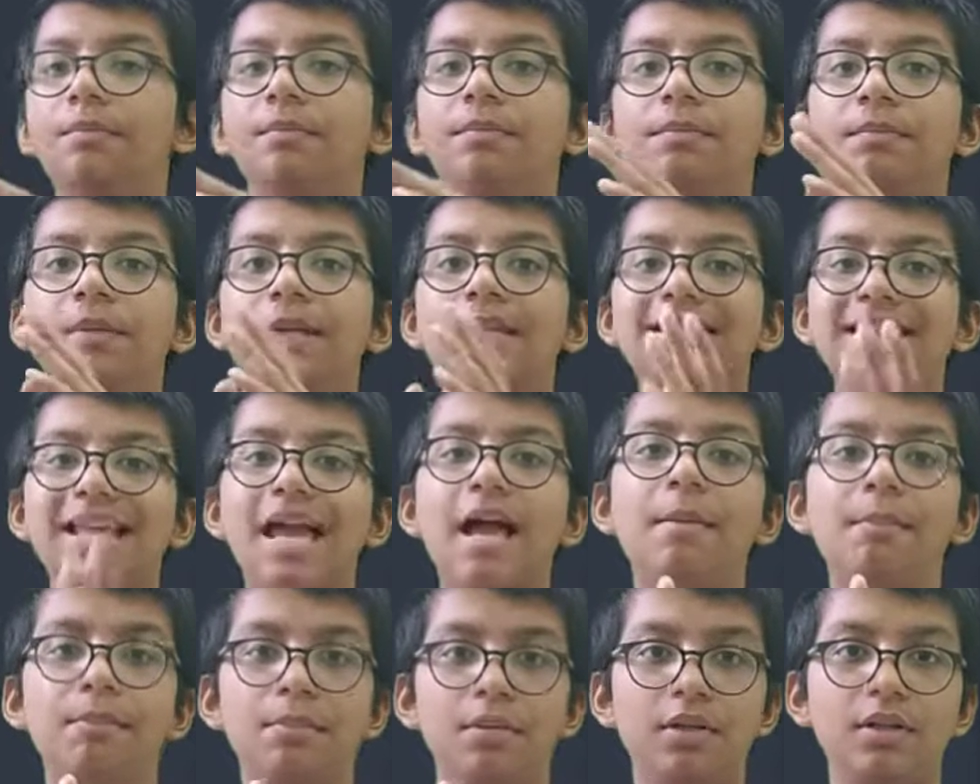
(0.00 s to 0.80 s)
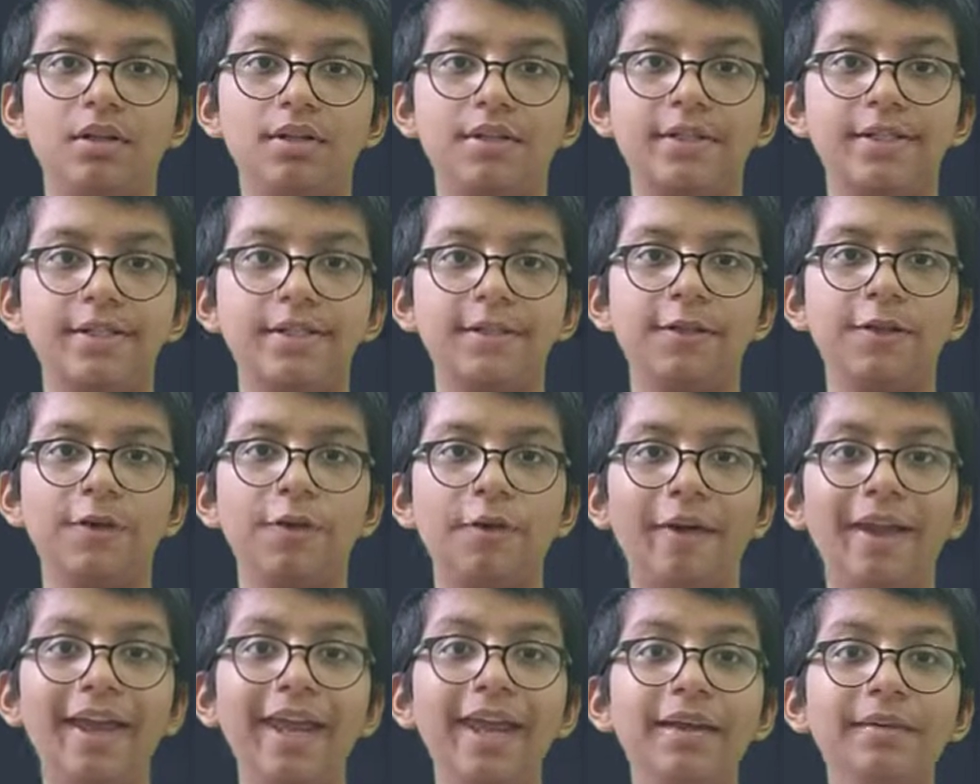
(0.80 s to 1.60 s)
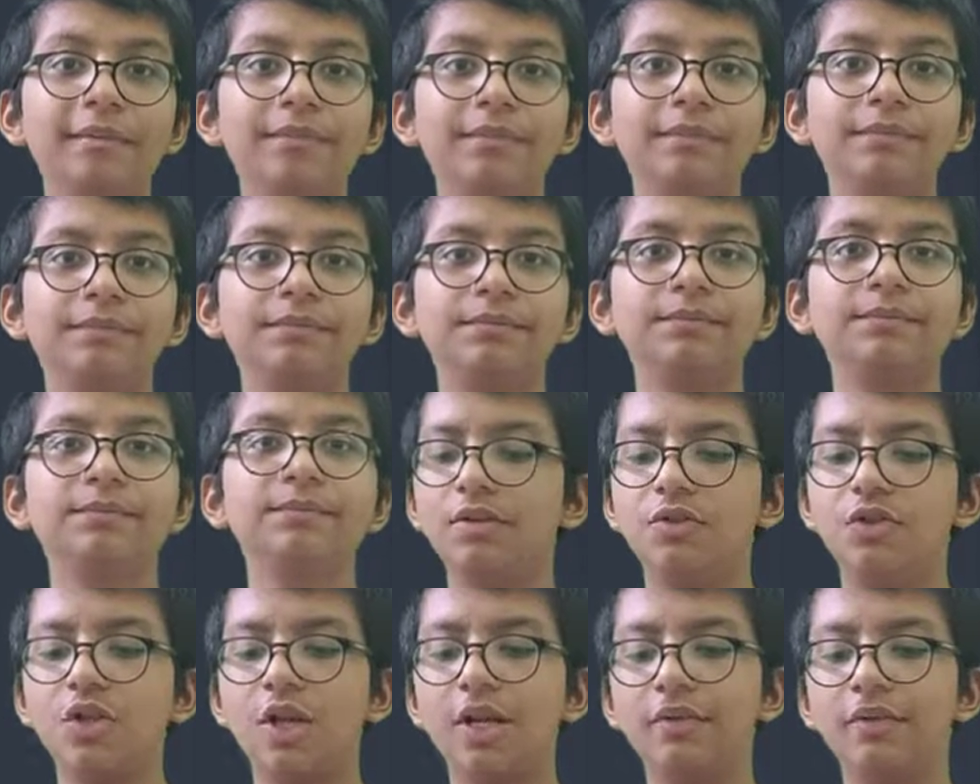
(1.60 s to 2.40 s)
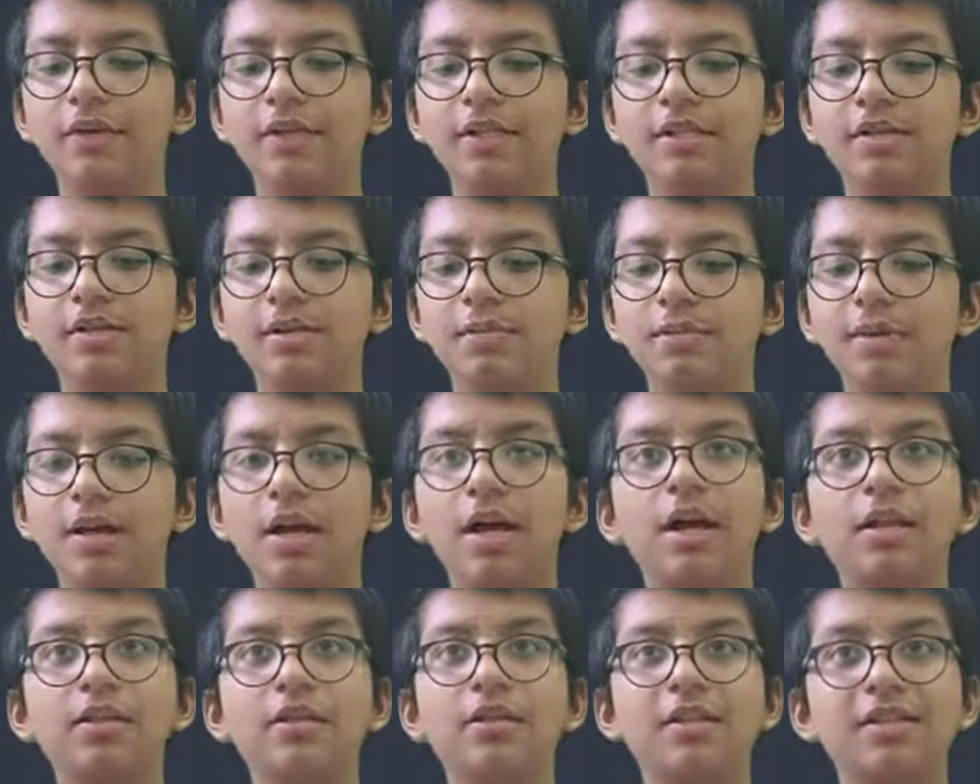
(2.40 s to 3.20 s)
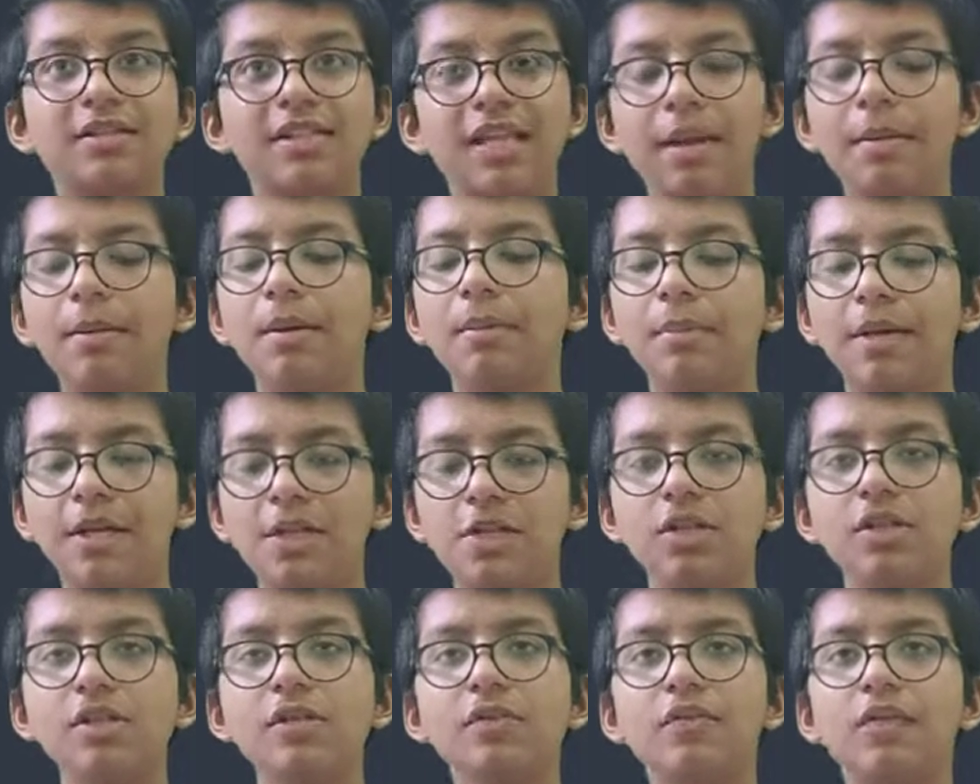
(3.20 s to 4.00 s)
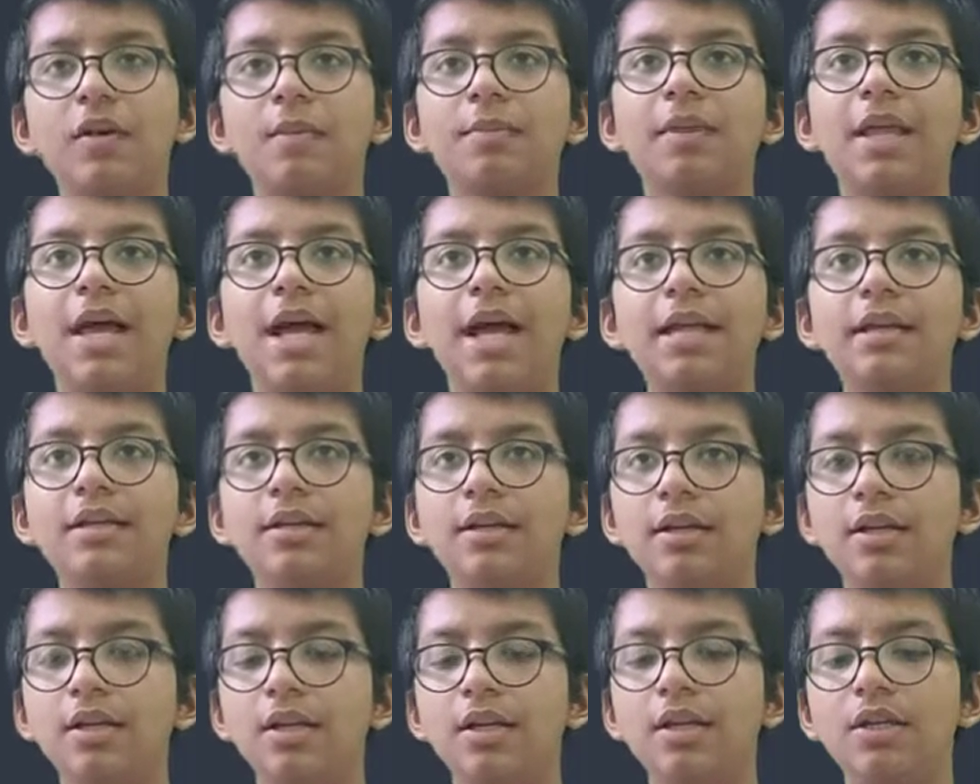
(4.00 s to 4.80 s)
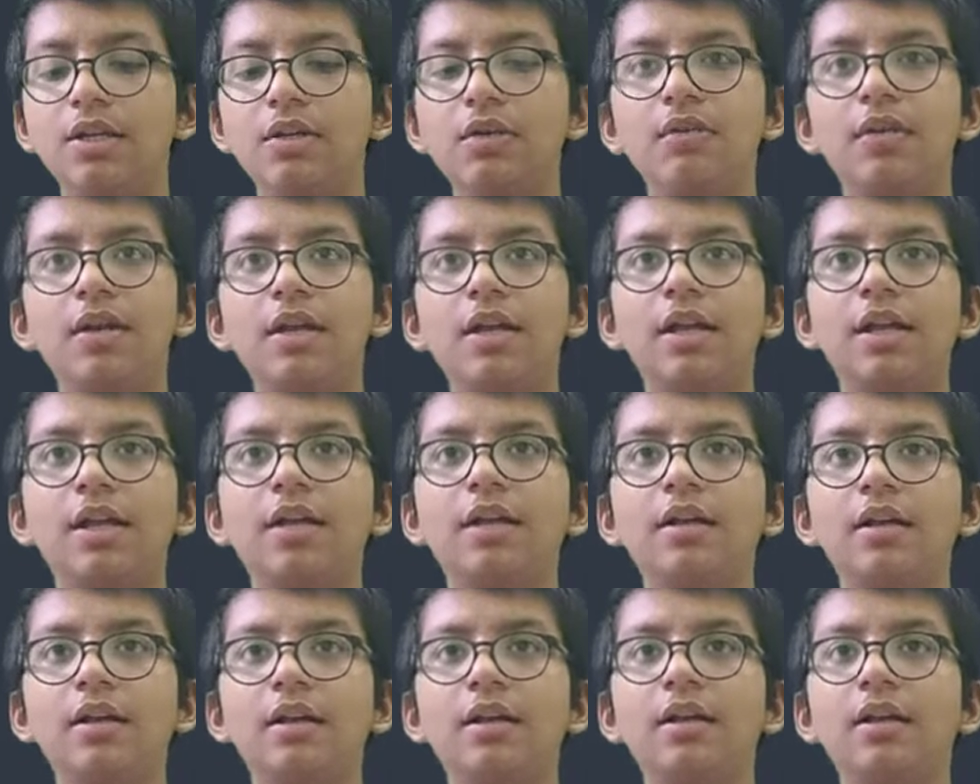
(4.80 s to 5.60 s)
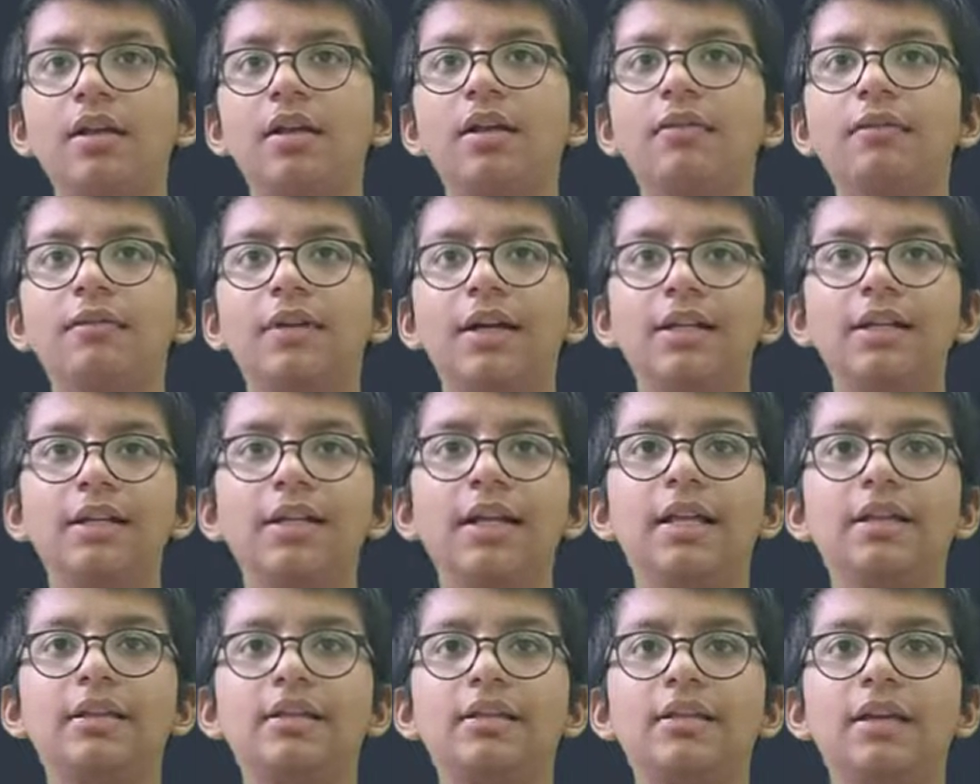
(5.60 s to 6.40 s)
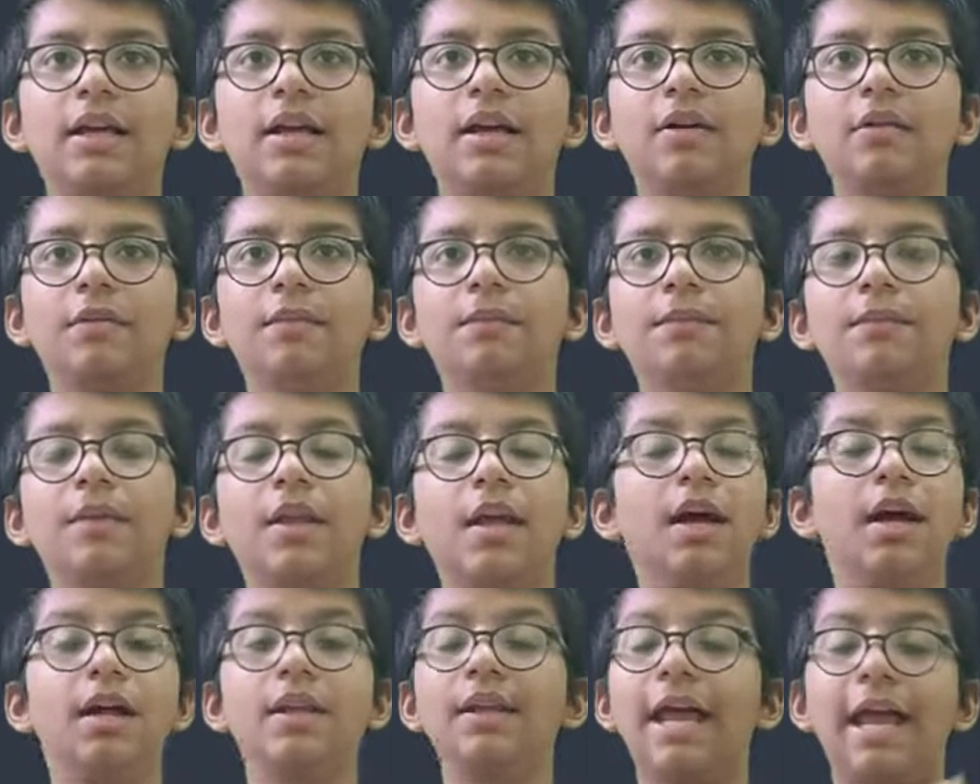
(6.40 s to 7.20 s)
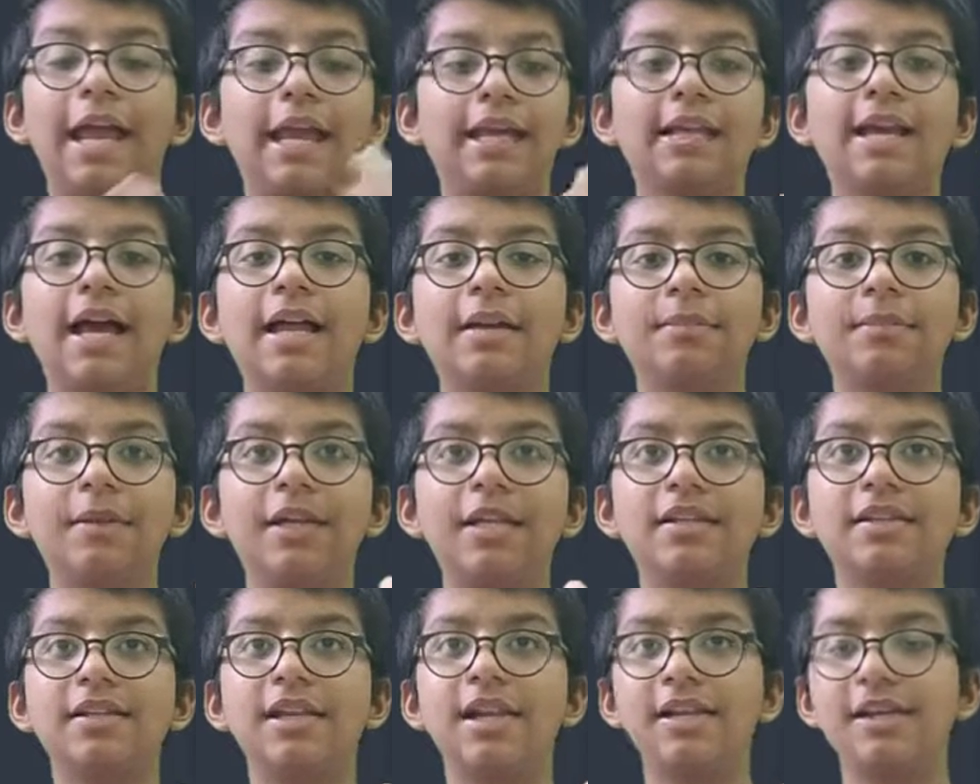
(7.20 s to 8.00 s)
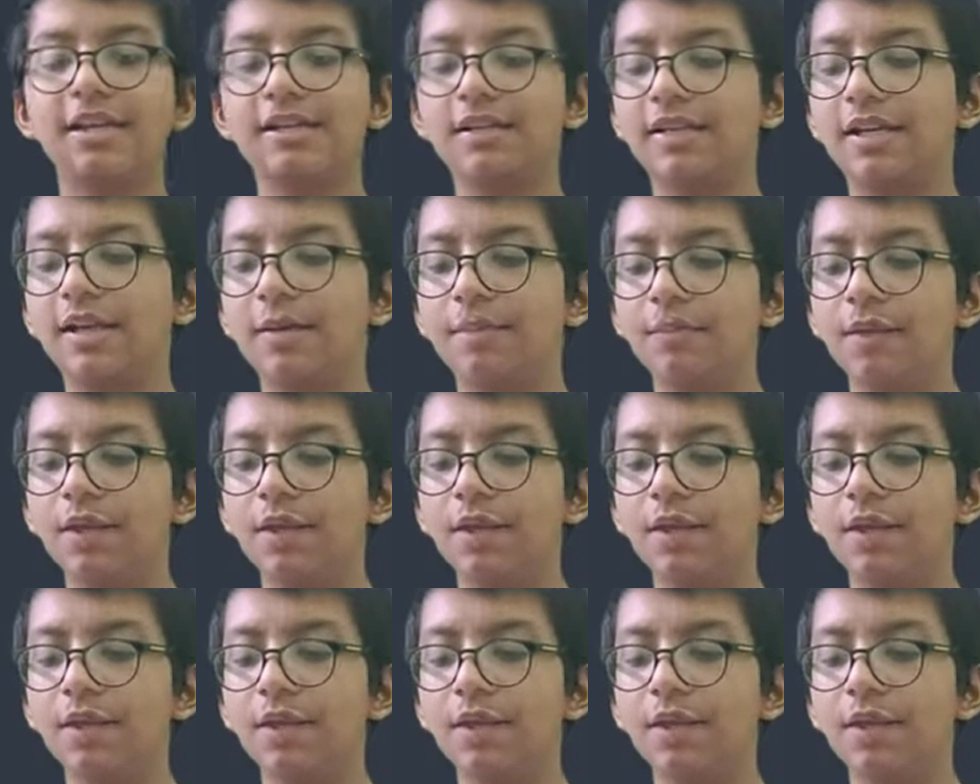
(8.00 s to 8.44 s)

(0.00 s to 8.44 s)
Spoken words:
examples. Okay, generate some the same images from that. You can write that like that. Means let's say